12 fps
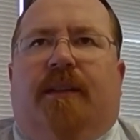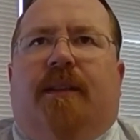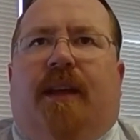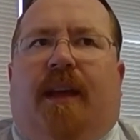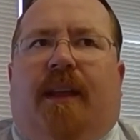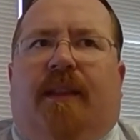
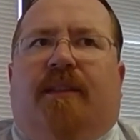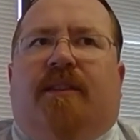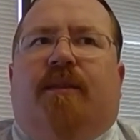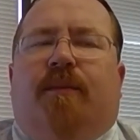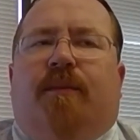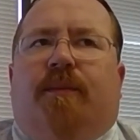and
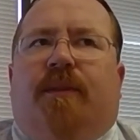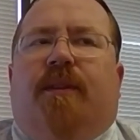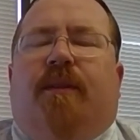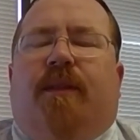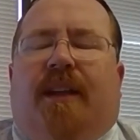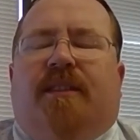so you
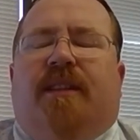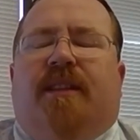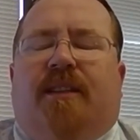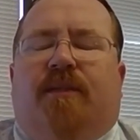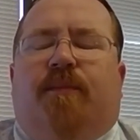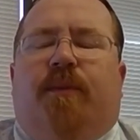know that's
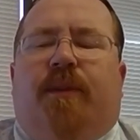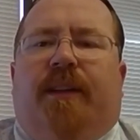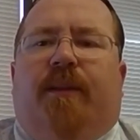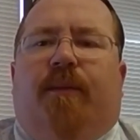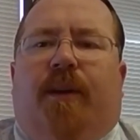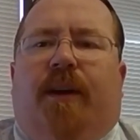that's
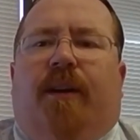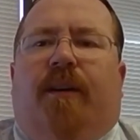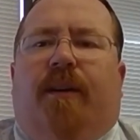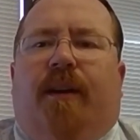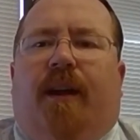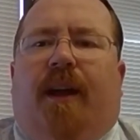really
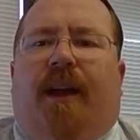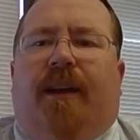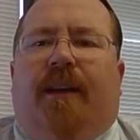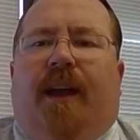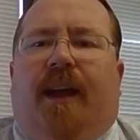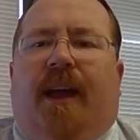where
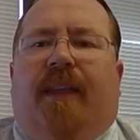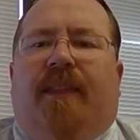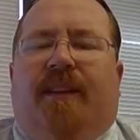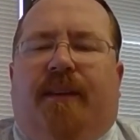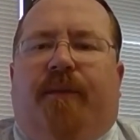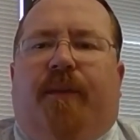I I had the
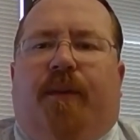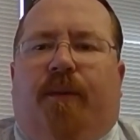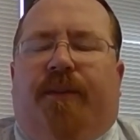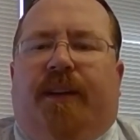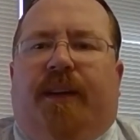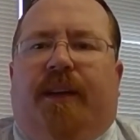
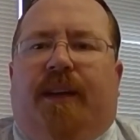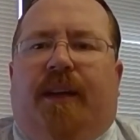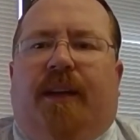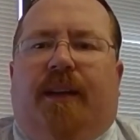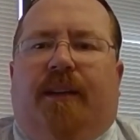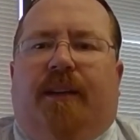difficulty
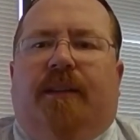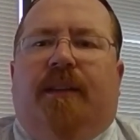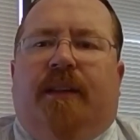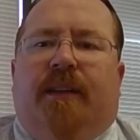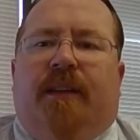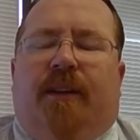in
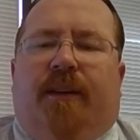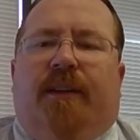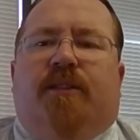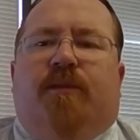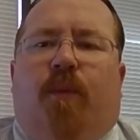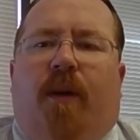in at
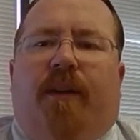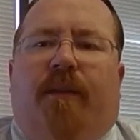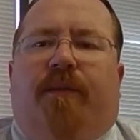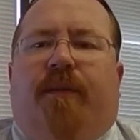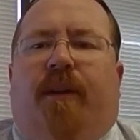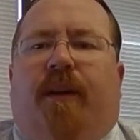least one
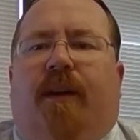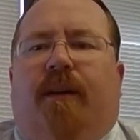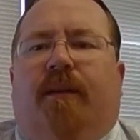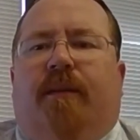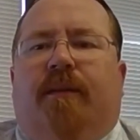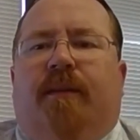of
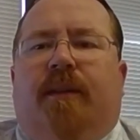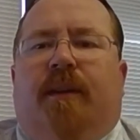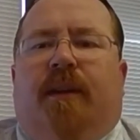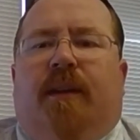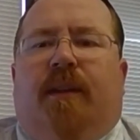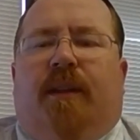uh,
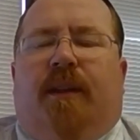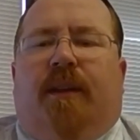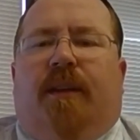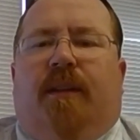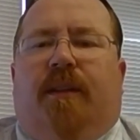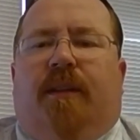
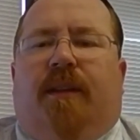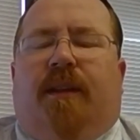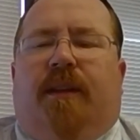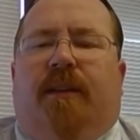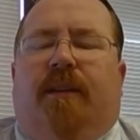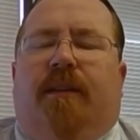the
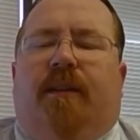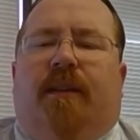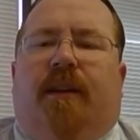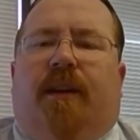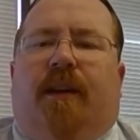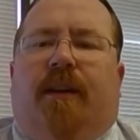the
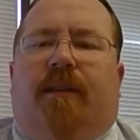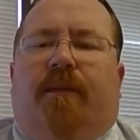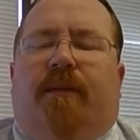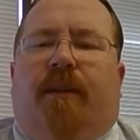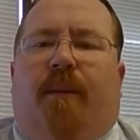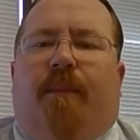uh,
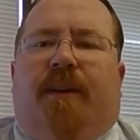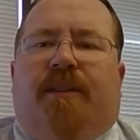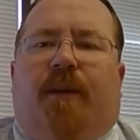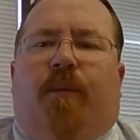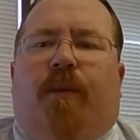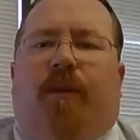companies
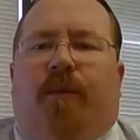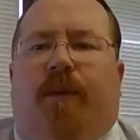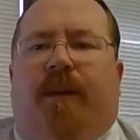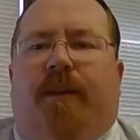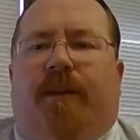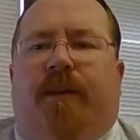I worked
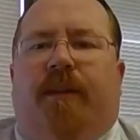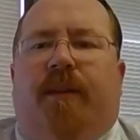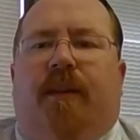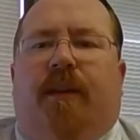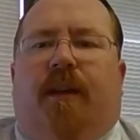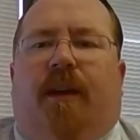with
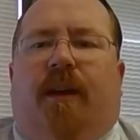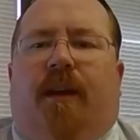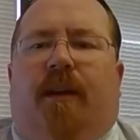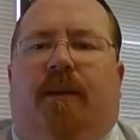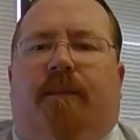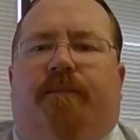
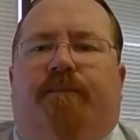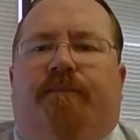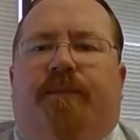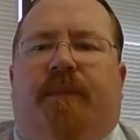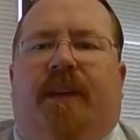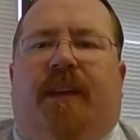um,
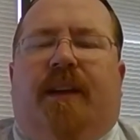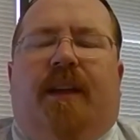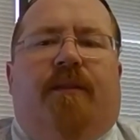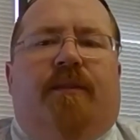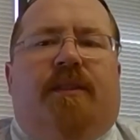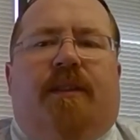and
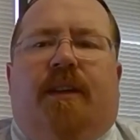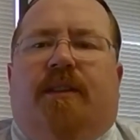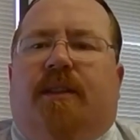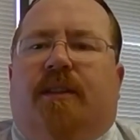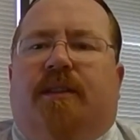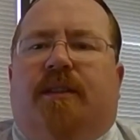others. It
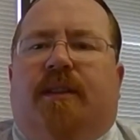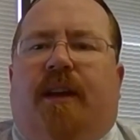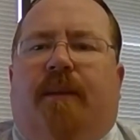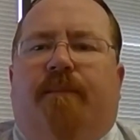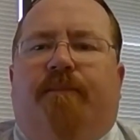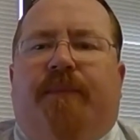just um,